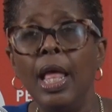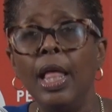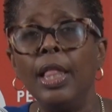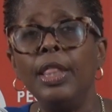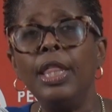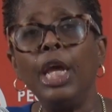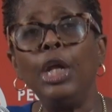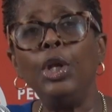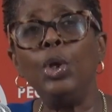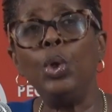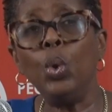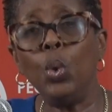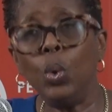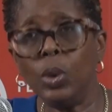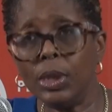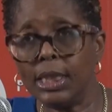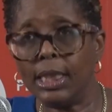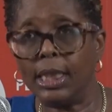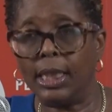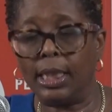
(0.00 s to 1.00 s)
They
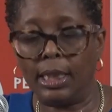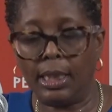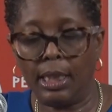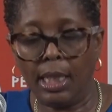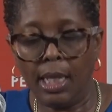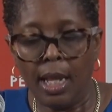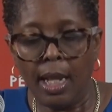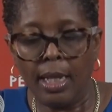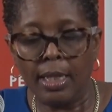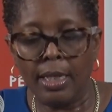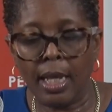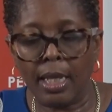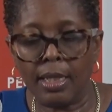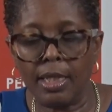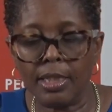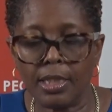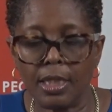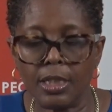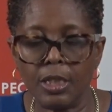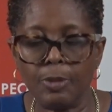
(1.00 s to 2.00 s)
noted that the
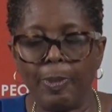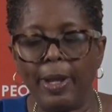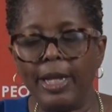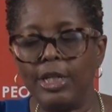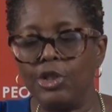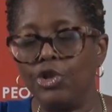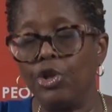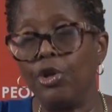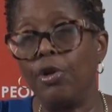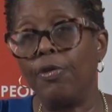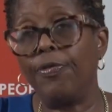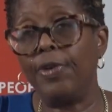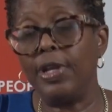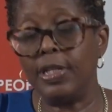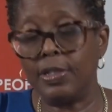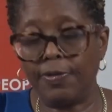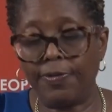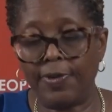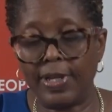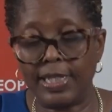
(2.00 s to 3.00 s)
suspension of
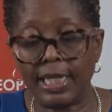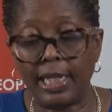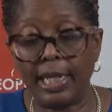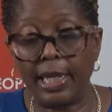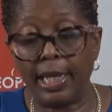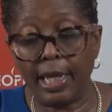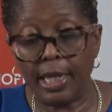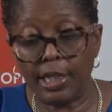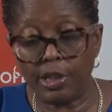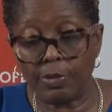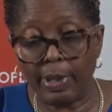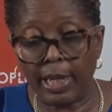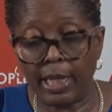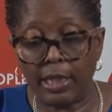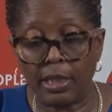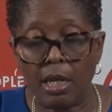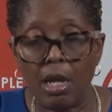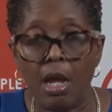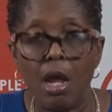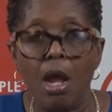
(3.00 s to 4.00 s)
face-to-face
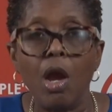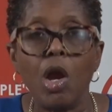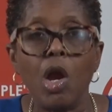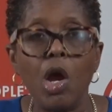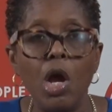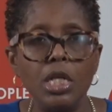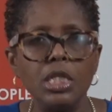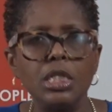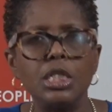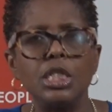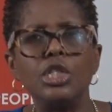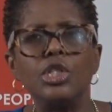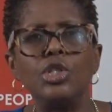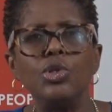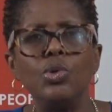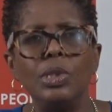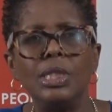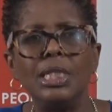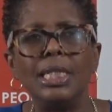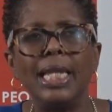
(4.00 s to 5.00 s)
engagement
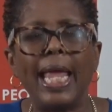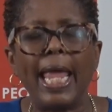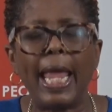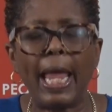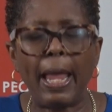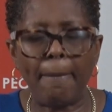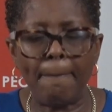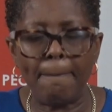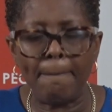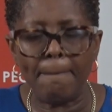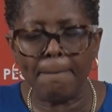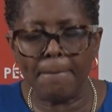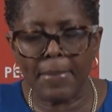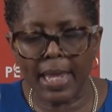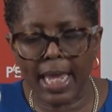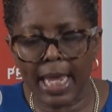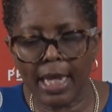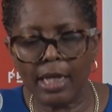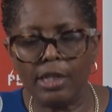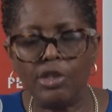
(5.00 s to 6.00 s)
constituted a
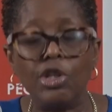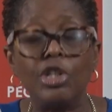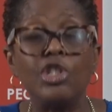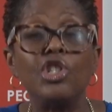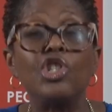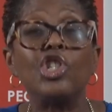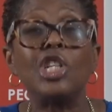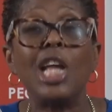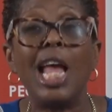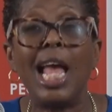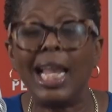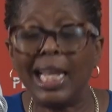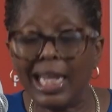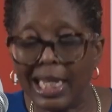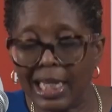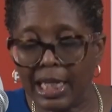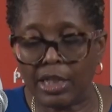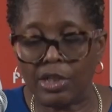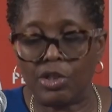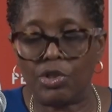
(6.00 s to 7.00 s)
major
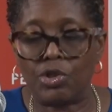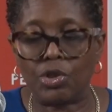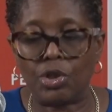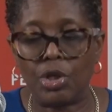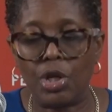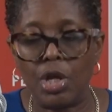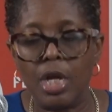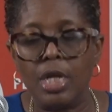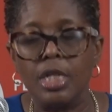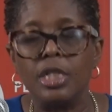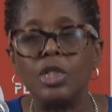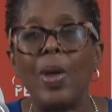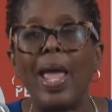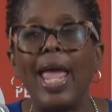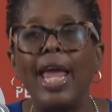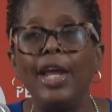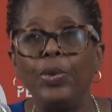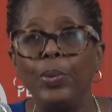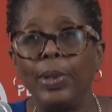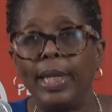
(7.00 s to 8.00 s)
challenge to
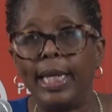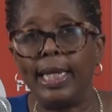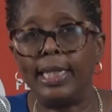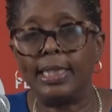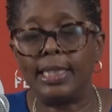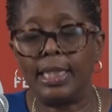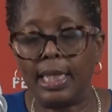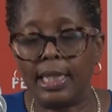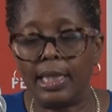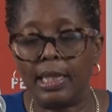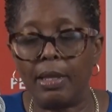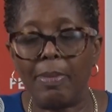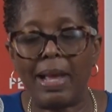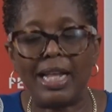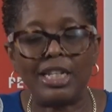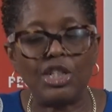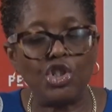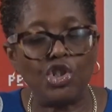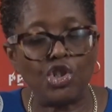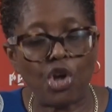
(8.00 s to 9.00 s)
educating the
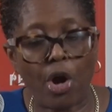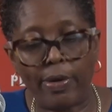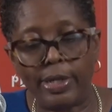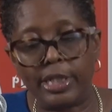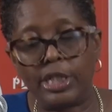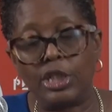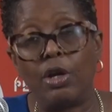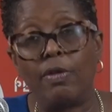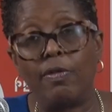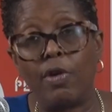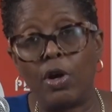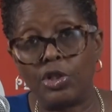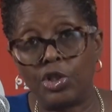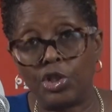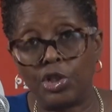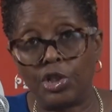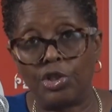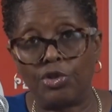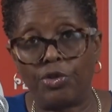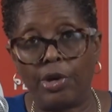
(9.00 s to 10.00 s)
majority of our
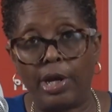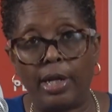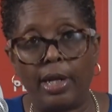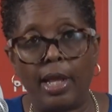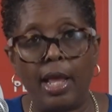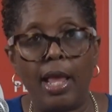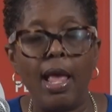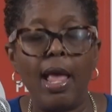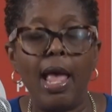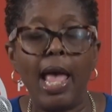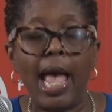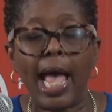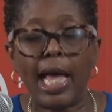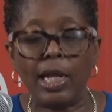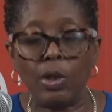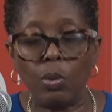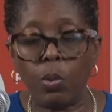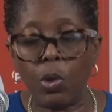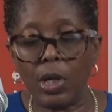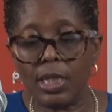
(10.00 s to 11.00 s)
children
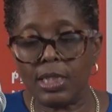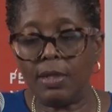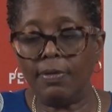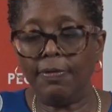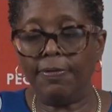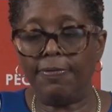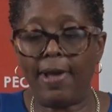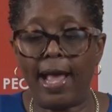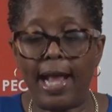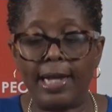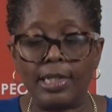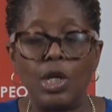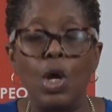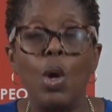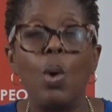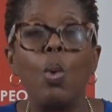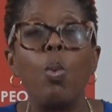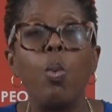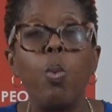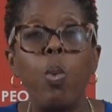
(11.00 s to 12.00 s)
and was in fact
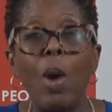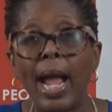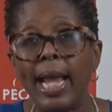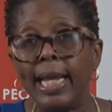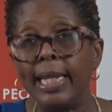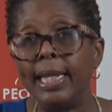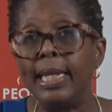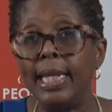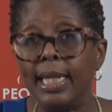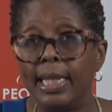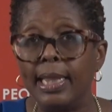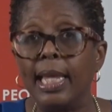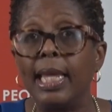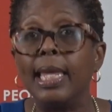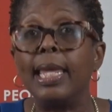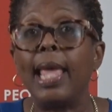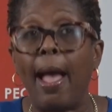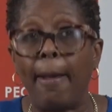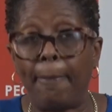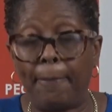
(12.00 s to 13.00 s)
widening the
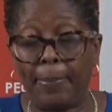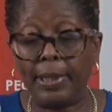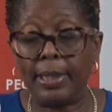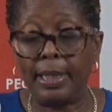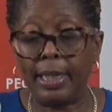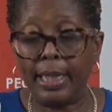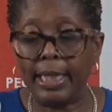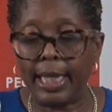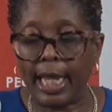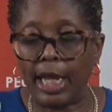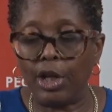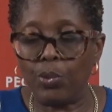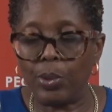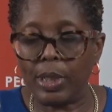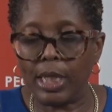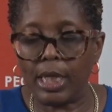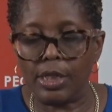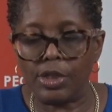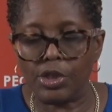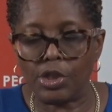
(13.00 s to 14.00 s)
gap in
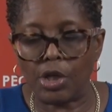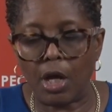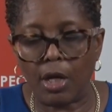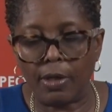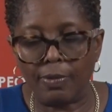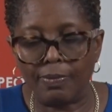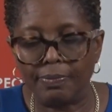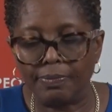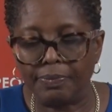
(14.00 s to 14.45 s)
education.